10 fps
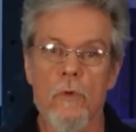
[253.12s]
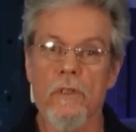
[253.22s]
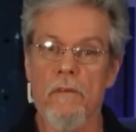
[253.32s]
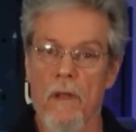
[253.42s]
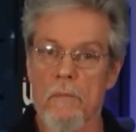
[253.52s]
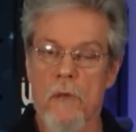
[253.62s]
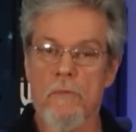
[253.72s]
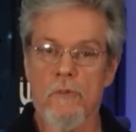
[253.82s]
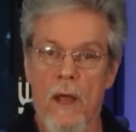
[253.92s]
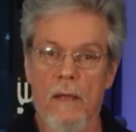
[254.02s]
will develop
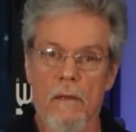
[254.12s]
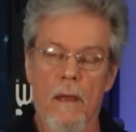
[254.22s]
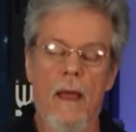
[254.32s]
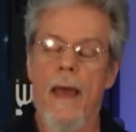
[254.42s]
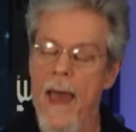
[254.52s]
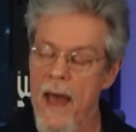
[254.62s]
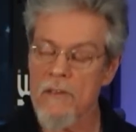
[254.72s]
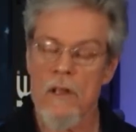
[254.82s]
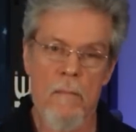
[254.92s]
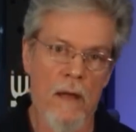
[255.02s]
some strength,
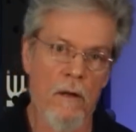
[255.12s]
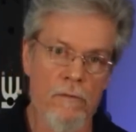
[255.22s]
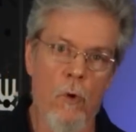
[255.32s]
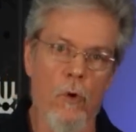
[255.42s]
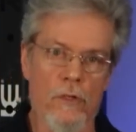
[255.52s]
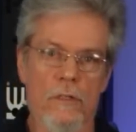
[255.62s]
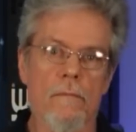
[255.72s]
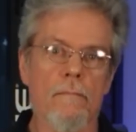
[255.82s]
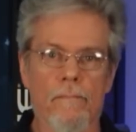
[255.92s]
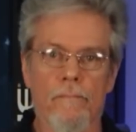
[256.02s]
as a matter of course.
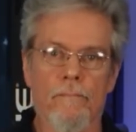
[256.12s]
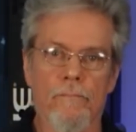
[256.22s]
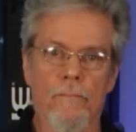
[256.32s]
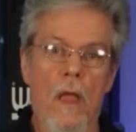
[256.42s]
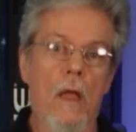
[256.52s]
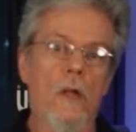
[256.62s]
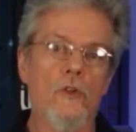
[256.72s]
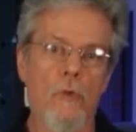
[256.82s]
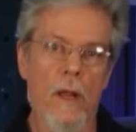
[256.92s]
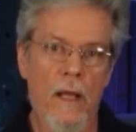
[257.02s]

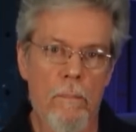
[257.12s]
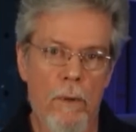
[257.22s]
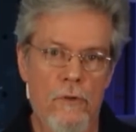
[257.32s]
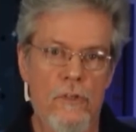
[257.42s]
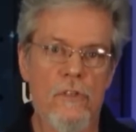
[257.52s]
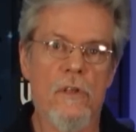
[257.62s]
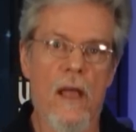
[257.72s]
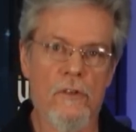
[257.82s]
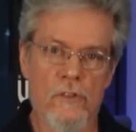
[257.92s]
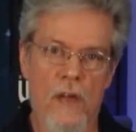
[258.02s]
Training approaches,
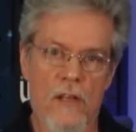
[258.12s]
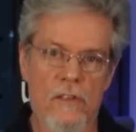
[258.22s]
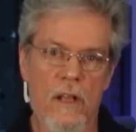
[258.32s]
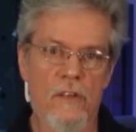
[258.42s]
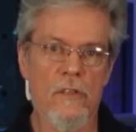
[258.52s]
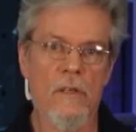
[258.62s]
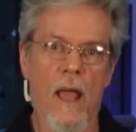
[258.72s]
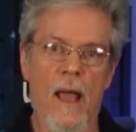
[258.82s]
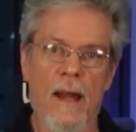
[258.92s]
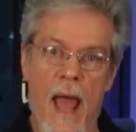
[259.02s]
exercise selection,
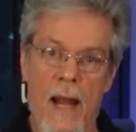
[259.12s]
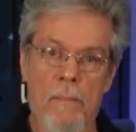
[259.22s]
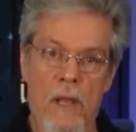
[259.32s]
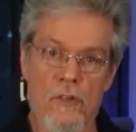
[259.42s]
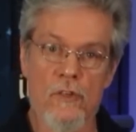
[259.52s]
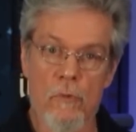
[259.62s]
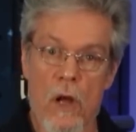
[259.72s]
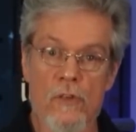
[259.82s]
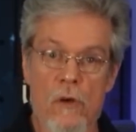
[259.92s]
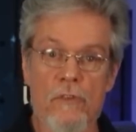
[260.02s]
and adaptations
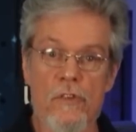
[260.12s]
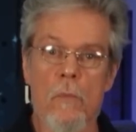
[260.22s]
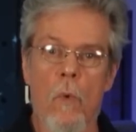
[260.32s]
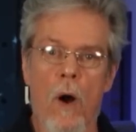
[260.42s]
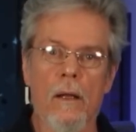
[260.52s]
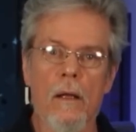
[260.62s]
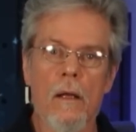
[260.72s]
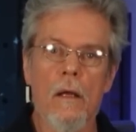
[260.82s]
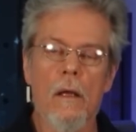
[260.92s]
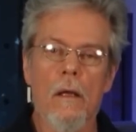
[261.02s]
cross over somewhat,
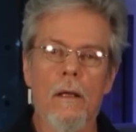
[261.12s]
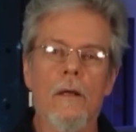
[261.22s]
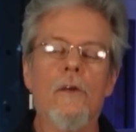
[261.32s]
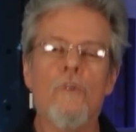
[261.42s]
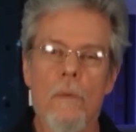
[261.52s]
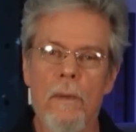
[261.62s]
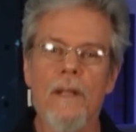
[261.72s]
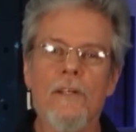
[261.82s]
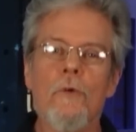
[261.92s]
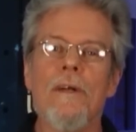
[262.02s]

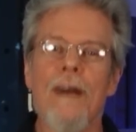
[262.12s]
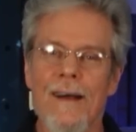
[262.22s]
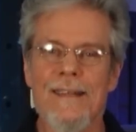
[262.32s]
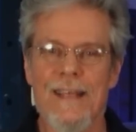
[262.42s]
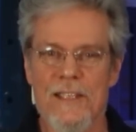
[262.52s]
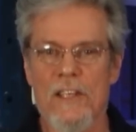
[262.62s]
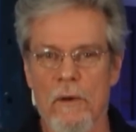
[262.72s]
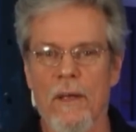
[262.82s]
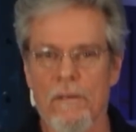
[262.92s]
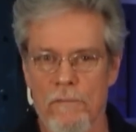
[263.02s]
contributing to an
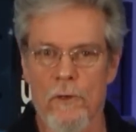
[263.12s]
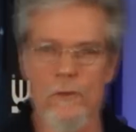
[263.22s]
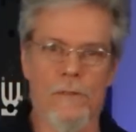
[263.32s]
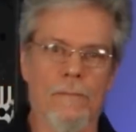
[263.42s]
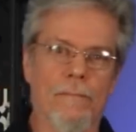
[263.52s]
unnecessary confusion.